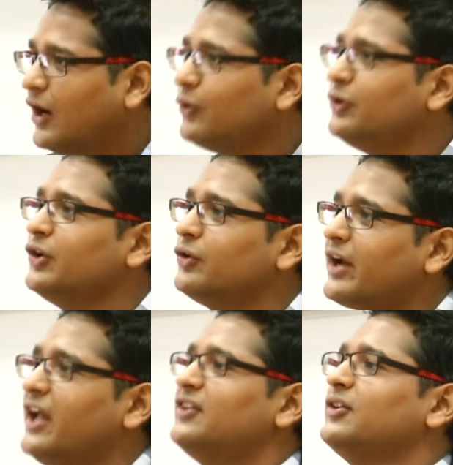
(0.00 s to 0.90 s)
how do you
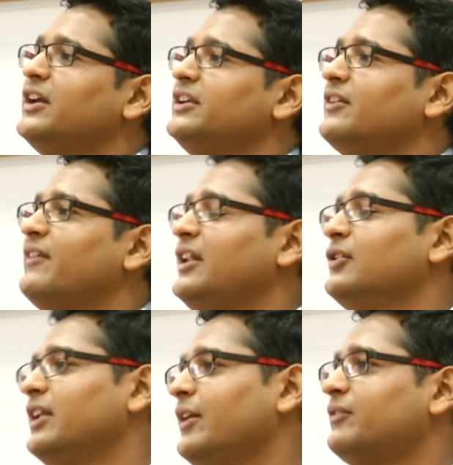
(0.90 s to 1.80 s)
calculate the
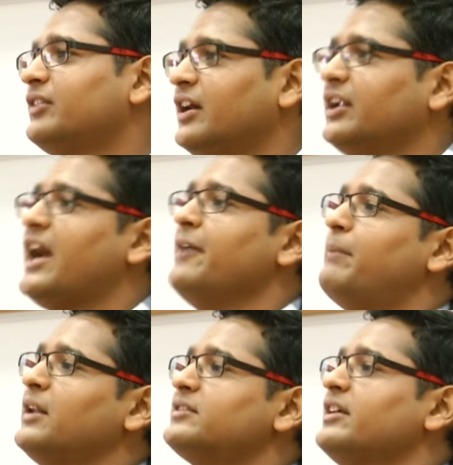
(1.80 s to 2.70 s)
value left sir i
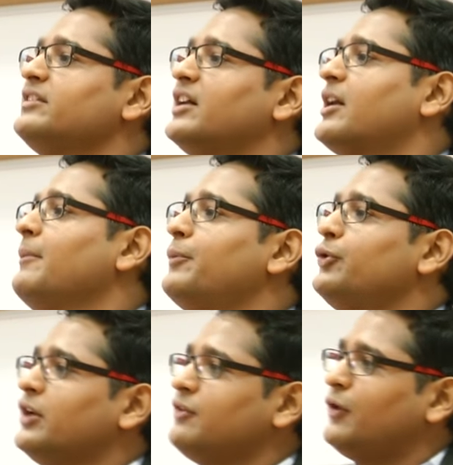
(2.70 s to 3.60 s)
purchased a
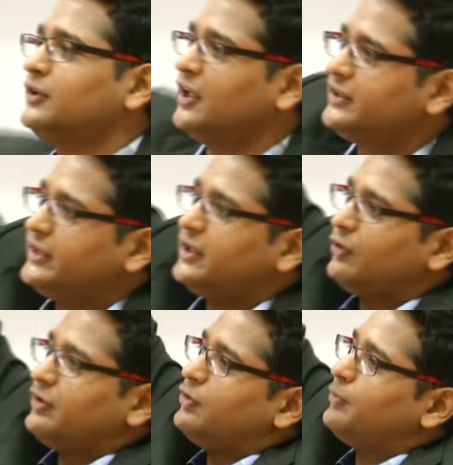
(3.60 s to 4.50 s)
computer for
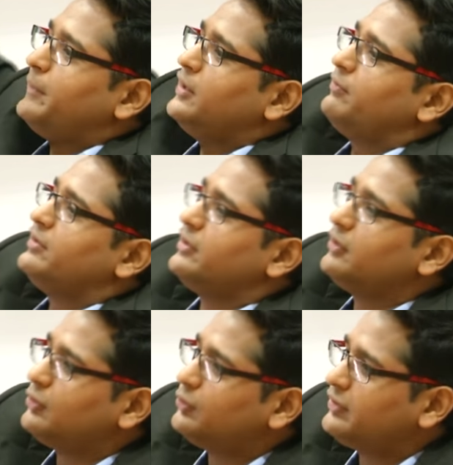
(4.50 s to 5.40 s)
30000 rupees which
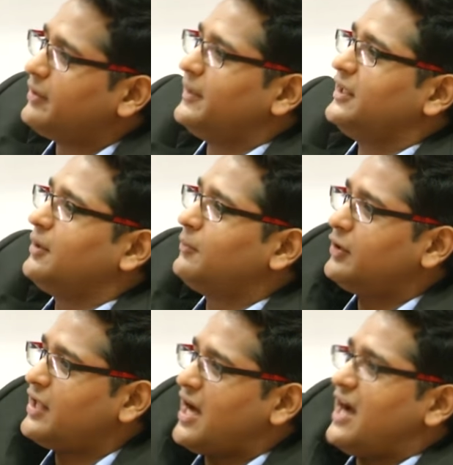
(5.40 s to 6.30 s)
includes a
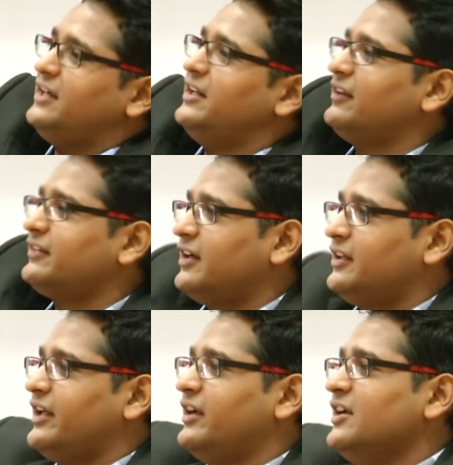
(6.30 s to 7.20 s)
motherboard a hard disk
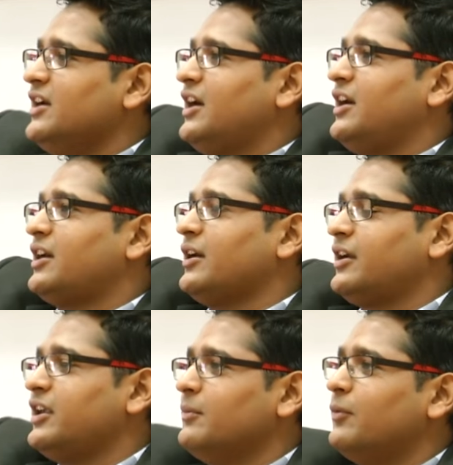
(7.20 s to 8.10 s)
a,
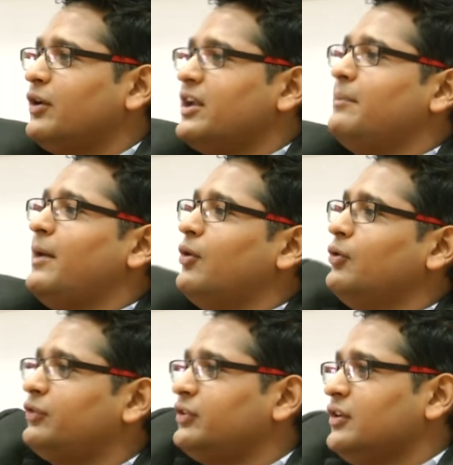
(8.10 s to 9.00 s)
a keyboard a
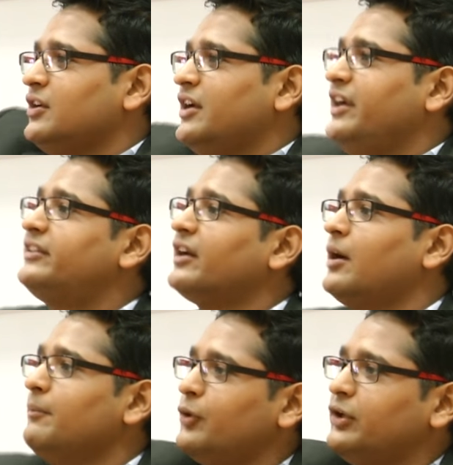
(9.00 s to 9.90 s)
mouse it's a
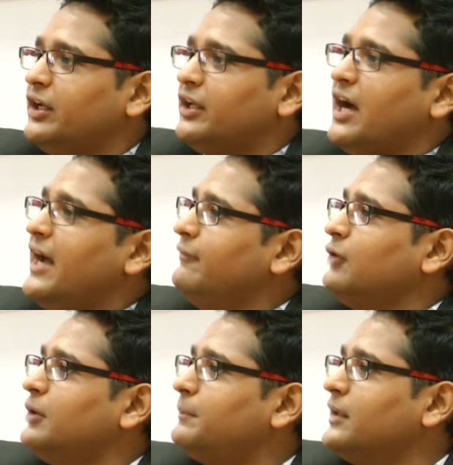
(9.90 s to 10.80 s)
computer i have
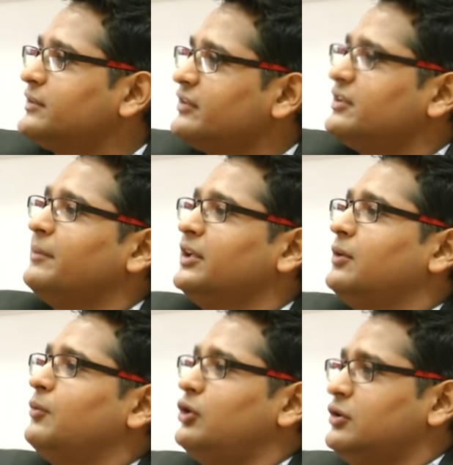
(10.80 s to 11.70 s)
not purchased a
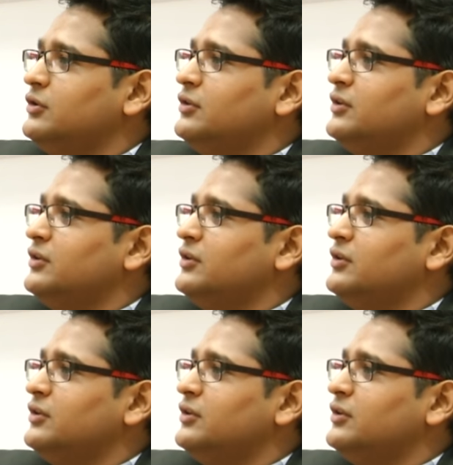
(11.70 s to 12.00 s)
motherboard